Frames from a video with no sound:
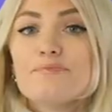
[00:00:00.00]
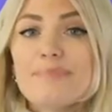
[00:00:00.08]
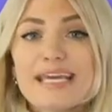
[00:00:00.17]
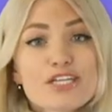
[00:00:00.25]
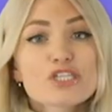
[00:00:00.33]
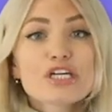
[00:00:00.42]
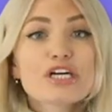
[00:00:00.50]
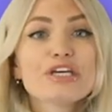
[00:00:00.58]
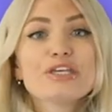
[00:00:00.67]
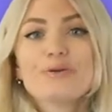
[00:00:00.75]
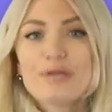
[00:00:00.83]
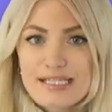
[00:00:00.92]
Make sure
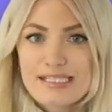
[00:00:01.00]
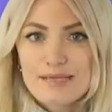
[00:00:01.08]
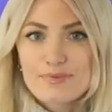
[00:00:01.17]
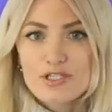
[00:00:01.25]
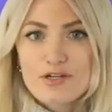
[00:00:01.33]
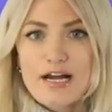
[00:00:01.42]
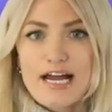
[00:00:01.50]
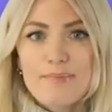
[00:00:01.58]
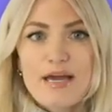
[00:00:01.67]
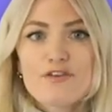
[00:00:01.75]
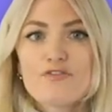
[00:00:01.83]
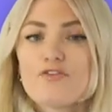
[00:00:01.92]
you hit
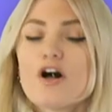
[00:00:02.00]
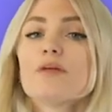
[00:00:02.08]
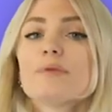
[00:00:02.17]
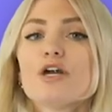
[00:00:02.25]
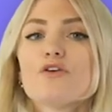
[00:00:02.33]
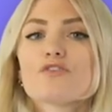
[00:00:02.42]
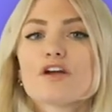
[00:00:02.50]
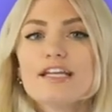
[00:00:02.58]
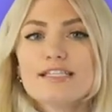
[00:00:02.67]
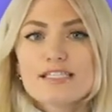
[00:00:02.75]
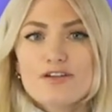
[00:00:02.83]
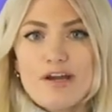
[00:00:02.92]
subscribe and follow me over on
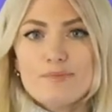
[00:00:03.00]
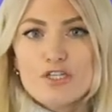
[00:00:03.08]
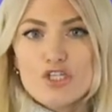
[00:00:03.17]
Instagram